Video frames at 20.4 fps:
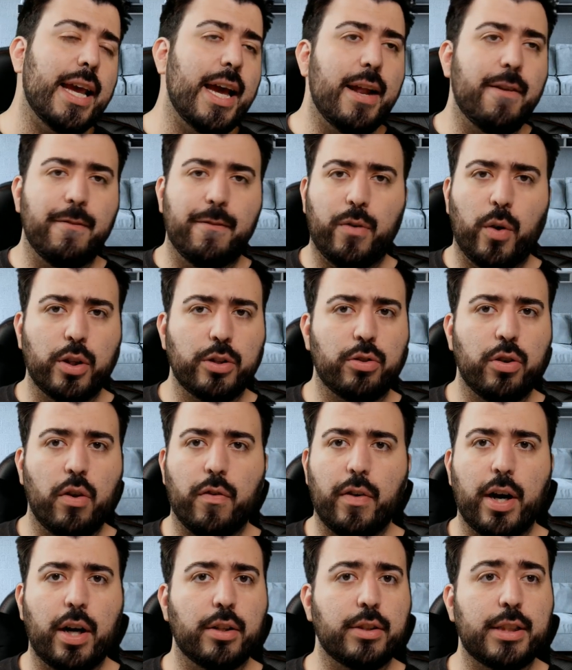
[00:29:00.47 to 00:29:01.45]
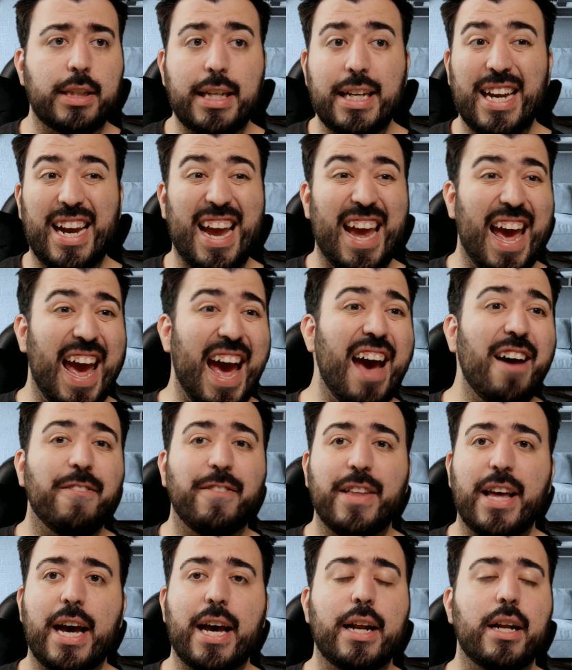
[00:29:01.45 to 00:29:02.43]
I get voice over LTE. I
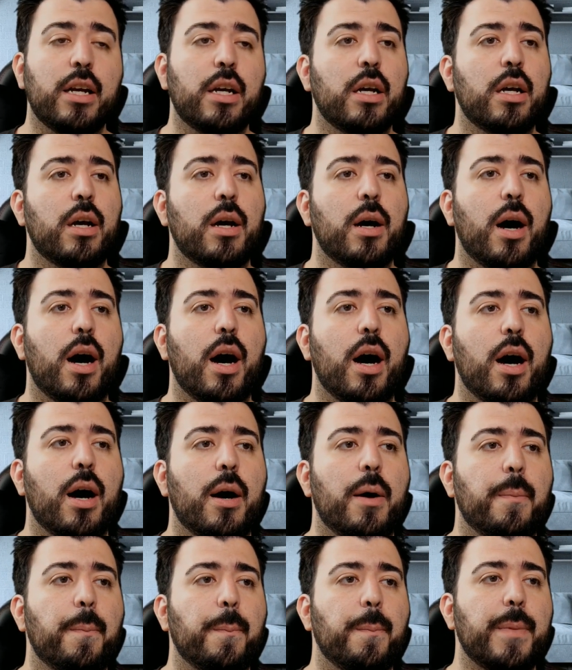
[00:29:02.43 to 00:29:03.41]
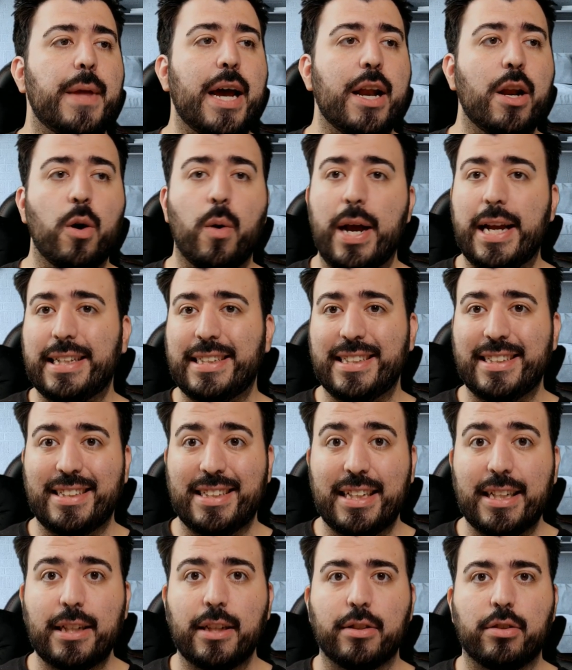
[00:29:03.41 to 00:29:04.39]
have that. Um, I know
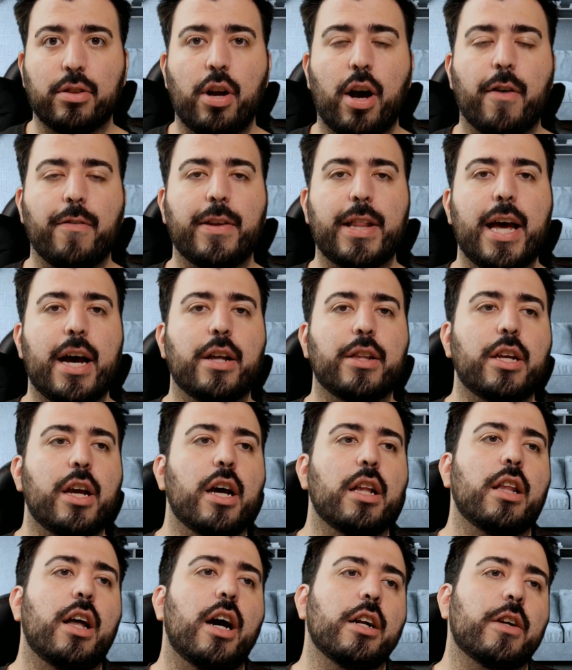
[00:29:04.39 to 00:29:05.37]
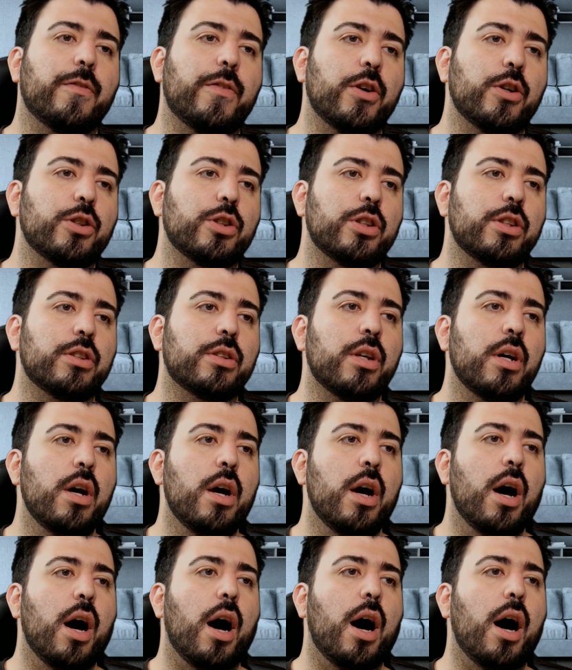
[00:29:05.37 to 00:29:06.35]
AT&T doesn't offer that on the unlocked versions,
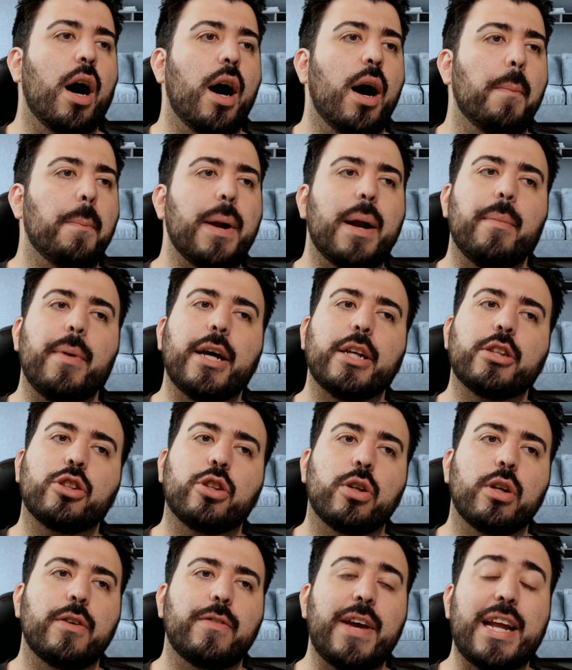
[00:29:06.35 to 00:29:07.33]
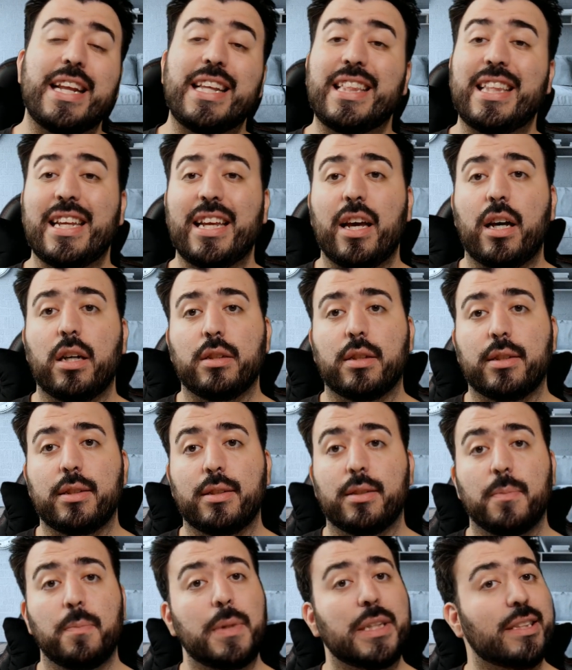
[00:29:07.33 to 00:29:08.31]
uh, but I'm not sure if anything else
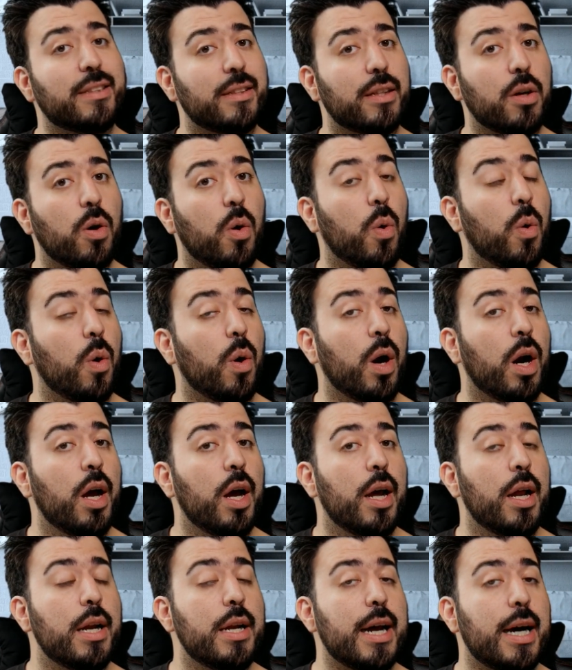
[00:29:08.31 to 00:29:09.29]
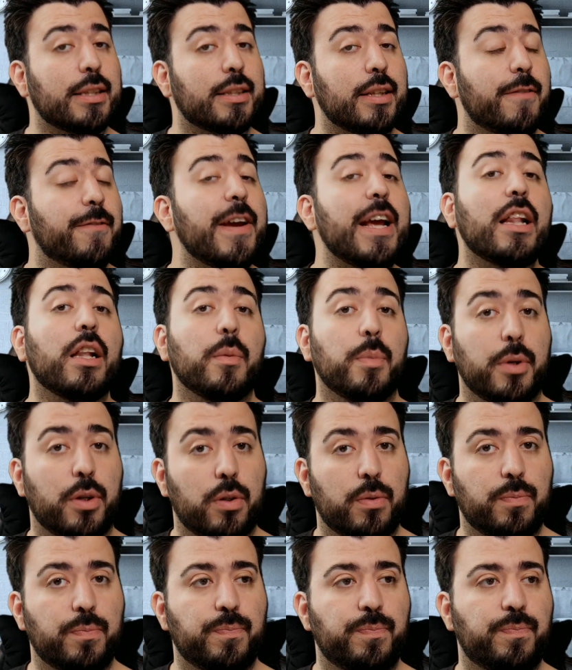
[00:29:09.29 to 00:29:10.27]
is missing or not
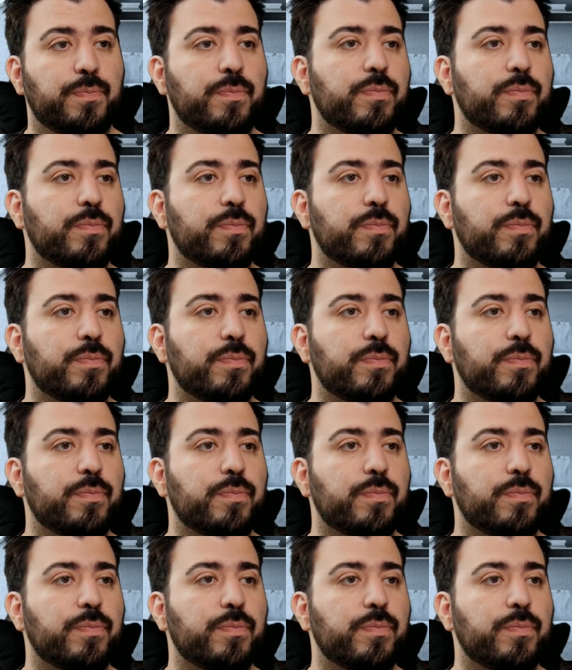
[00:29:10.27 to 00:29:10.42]
available.